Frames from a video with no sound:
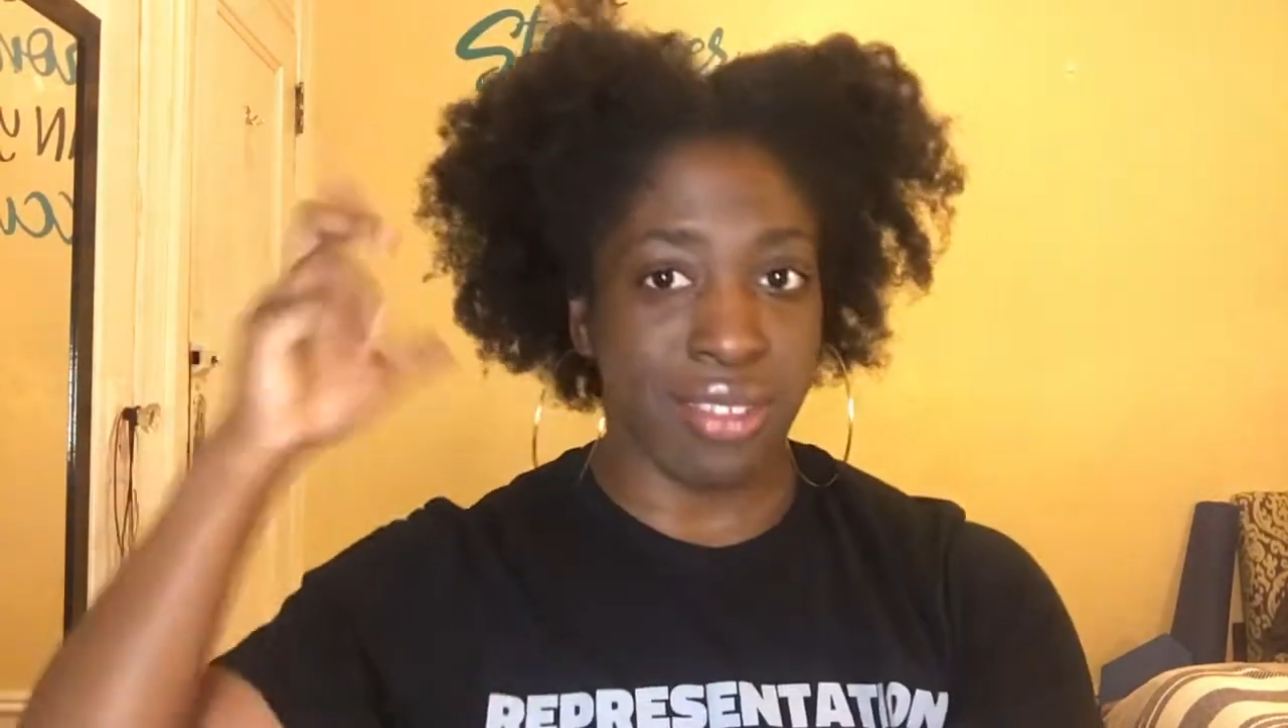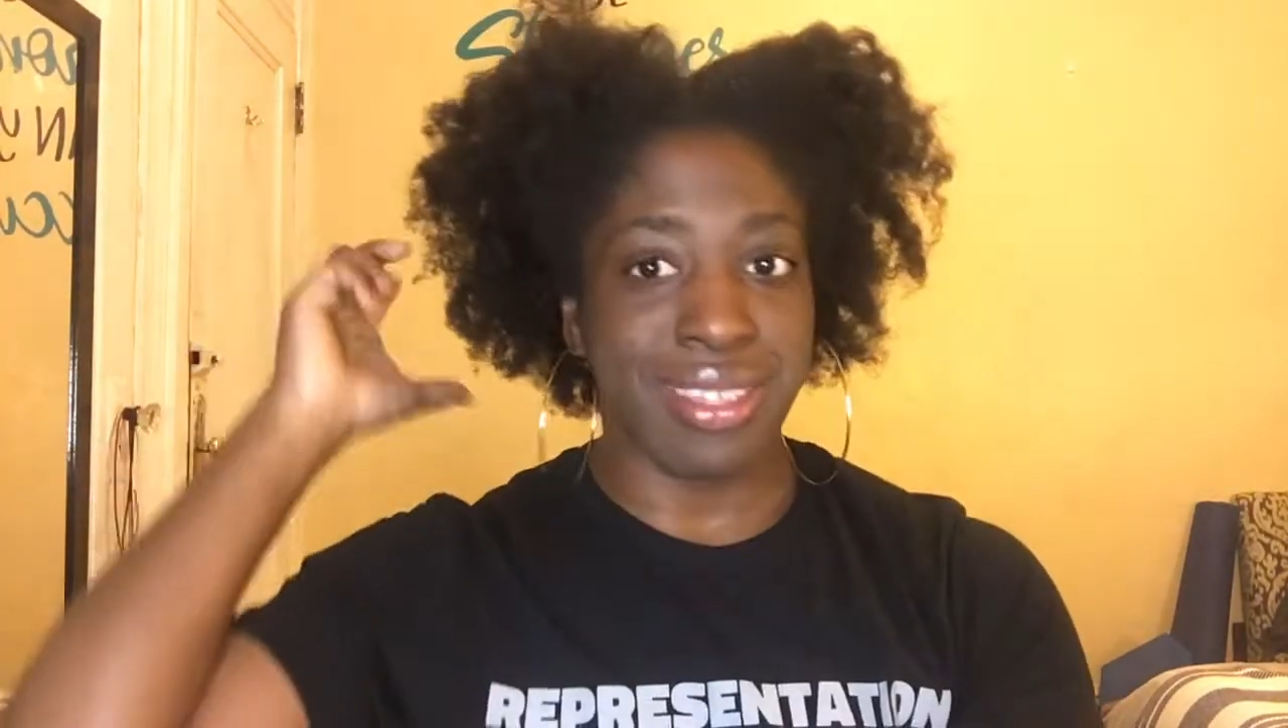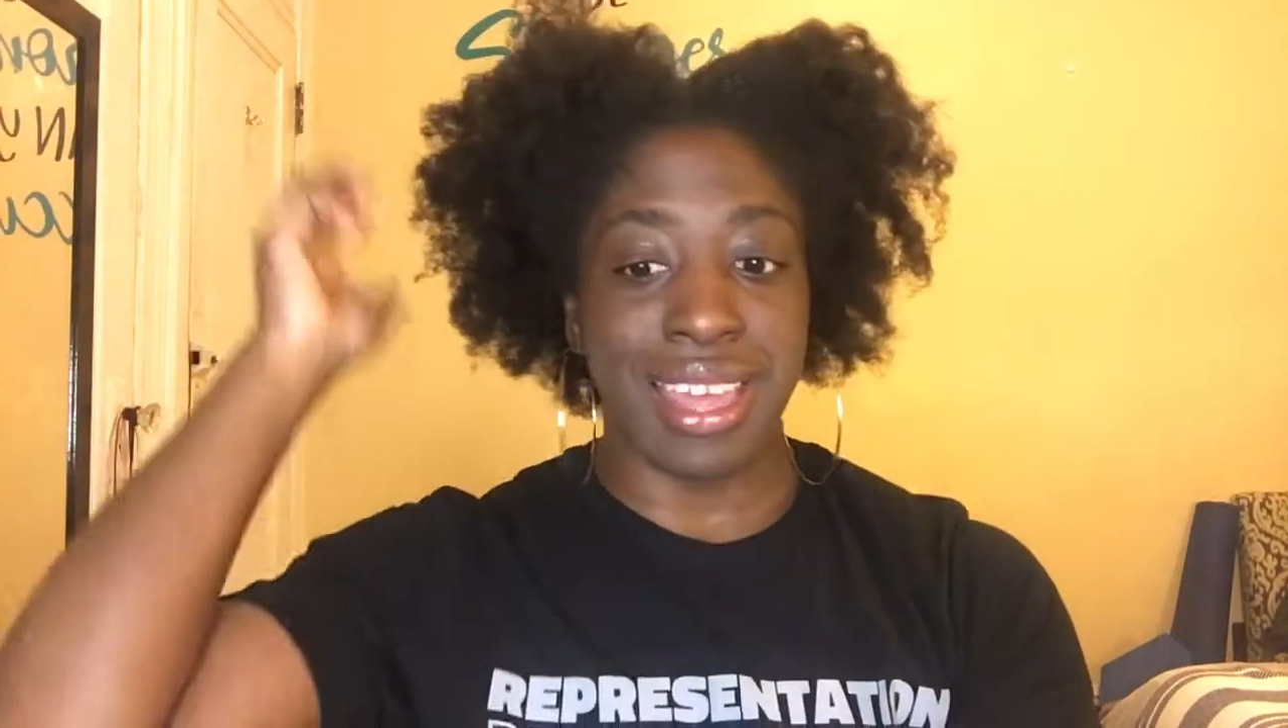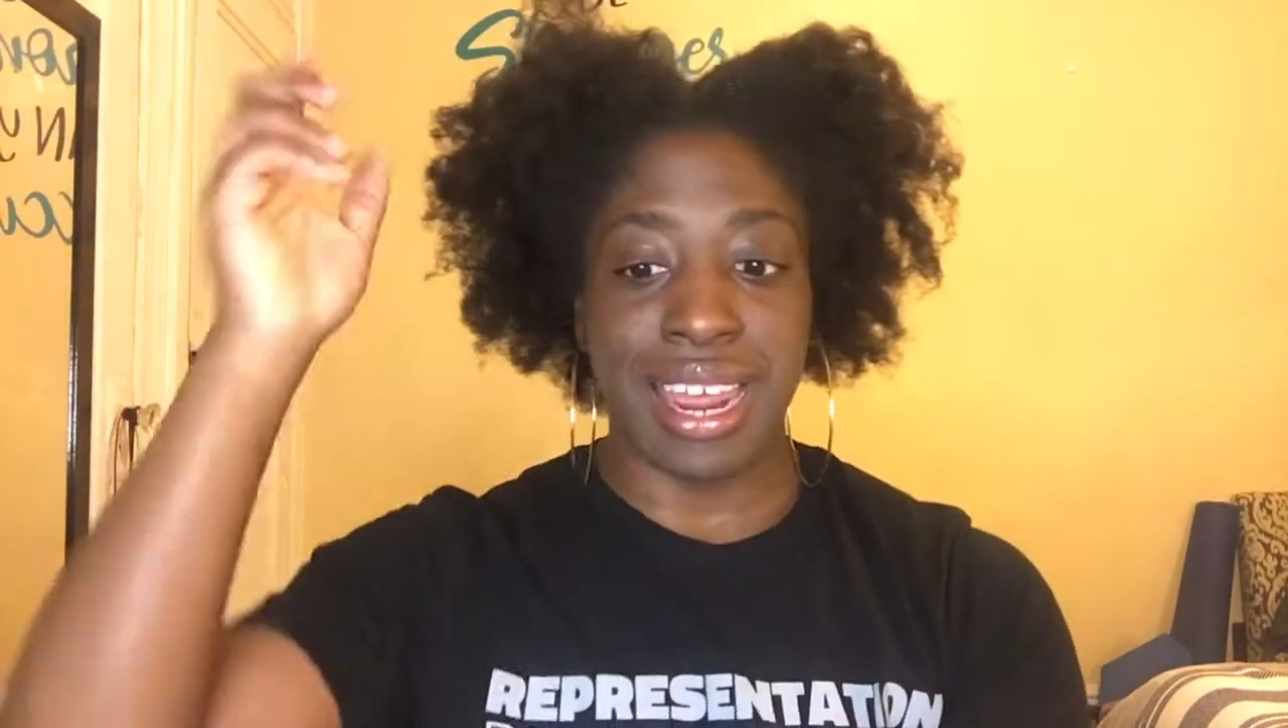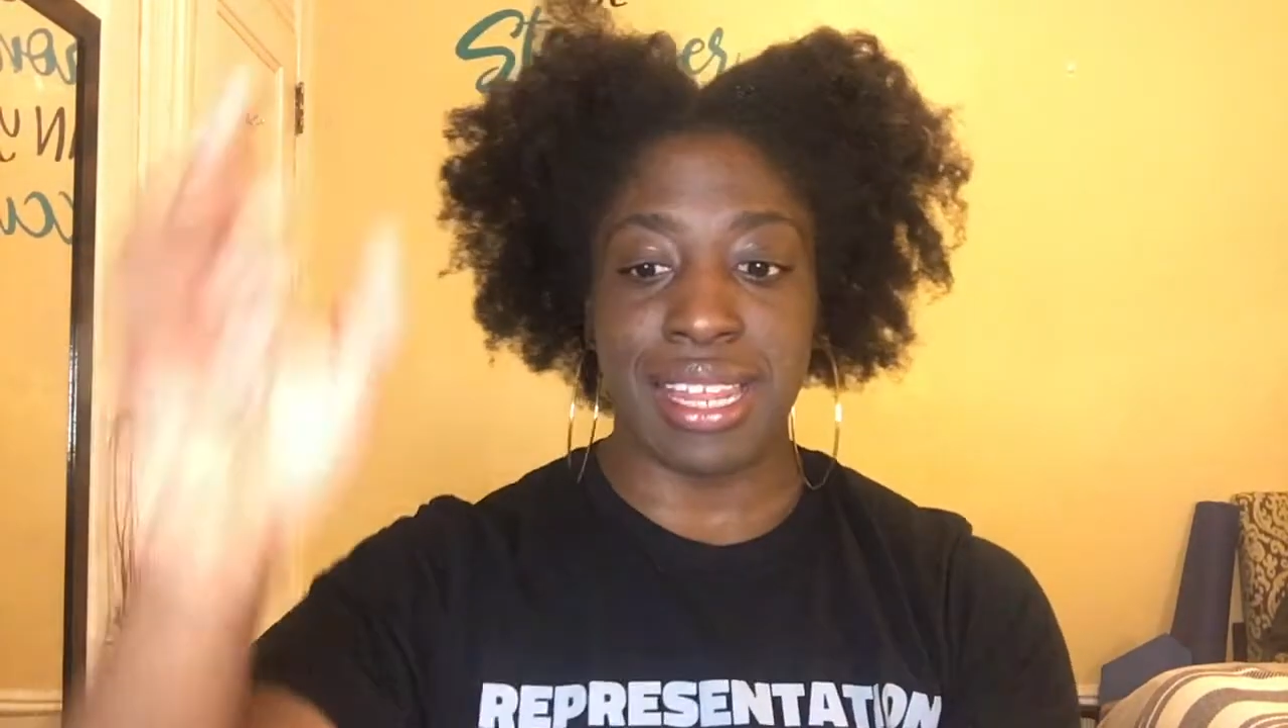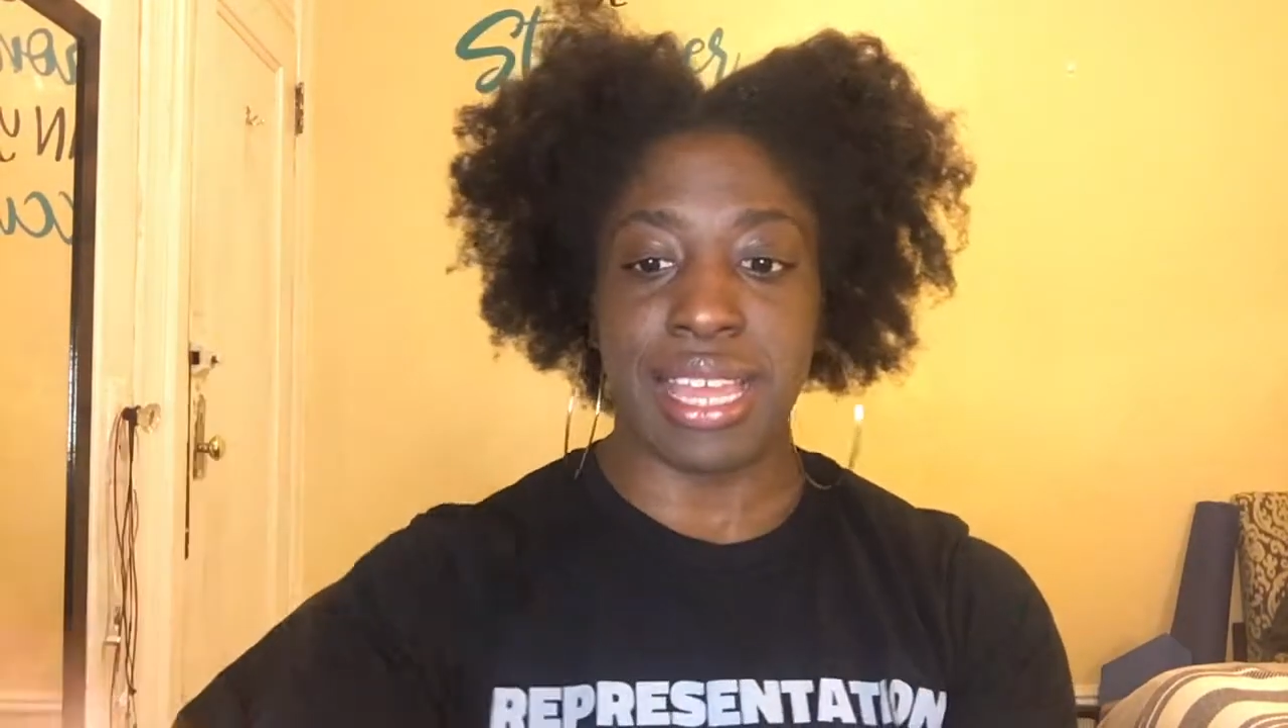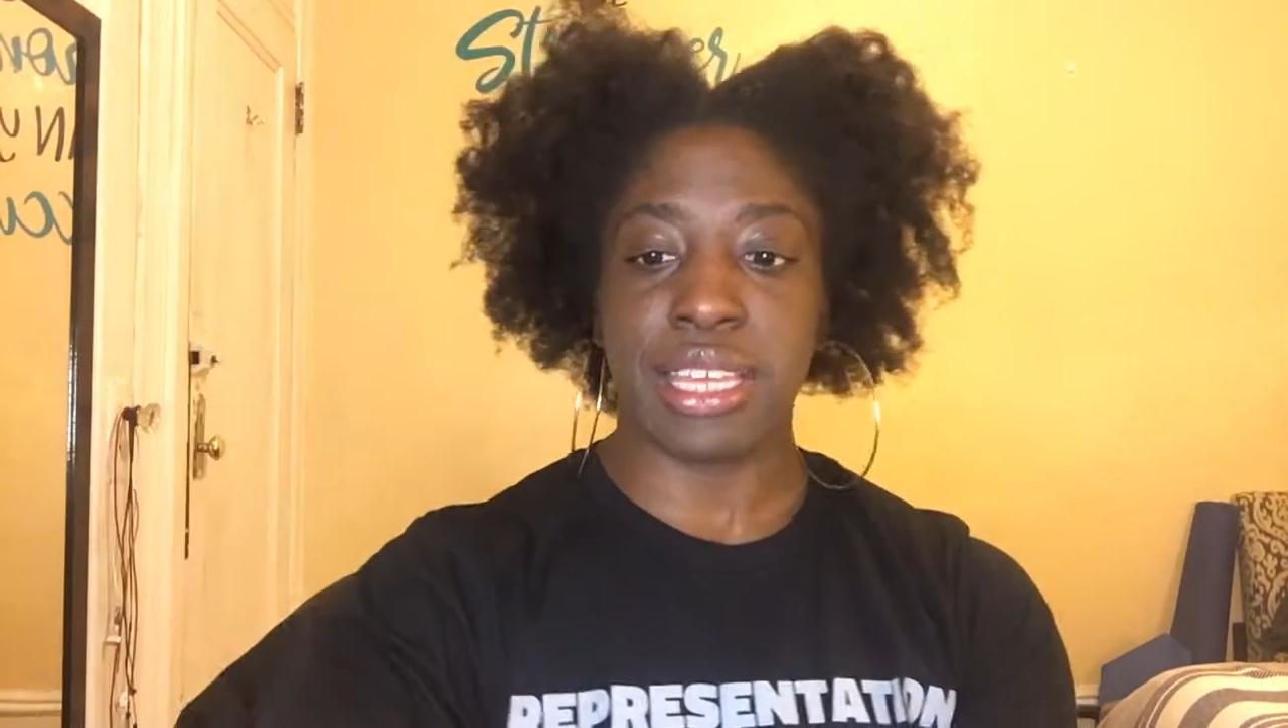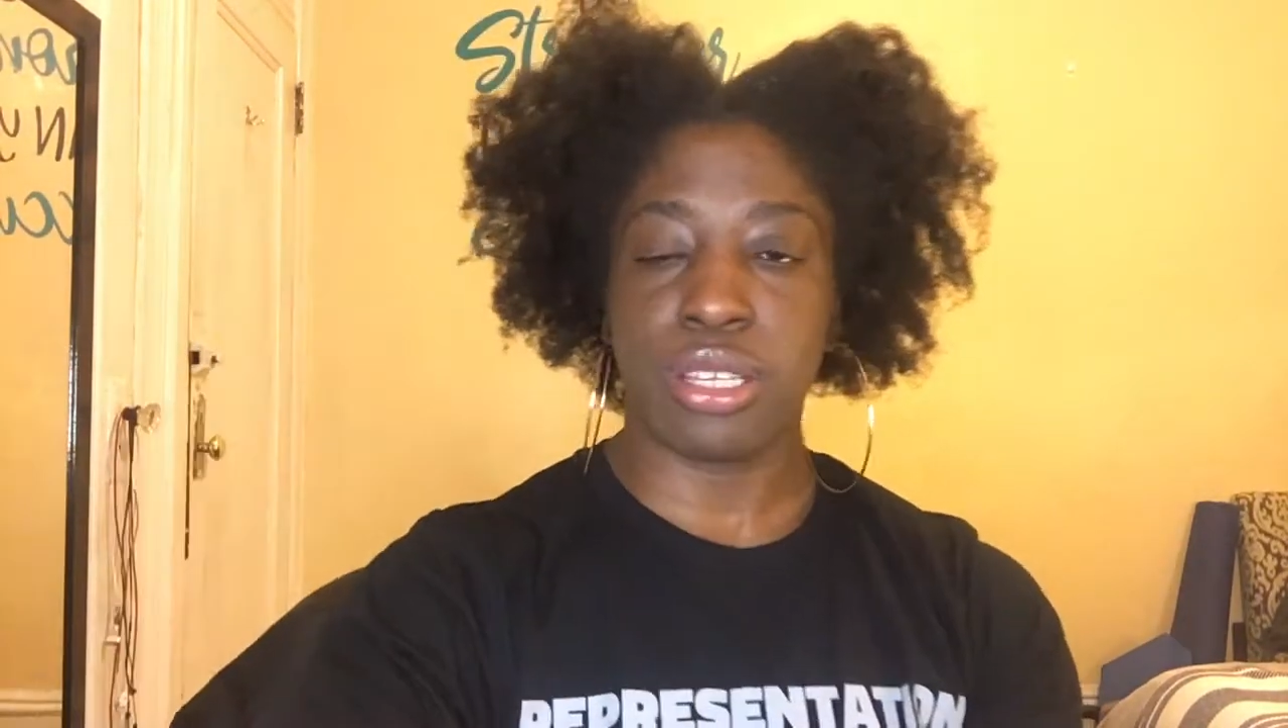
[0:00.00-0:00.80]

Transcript: and then I like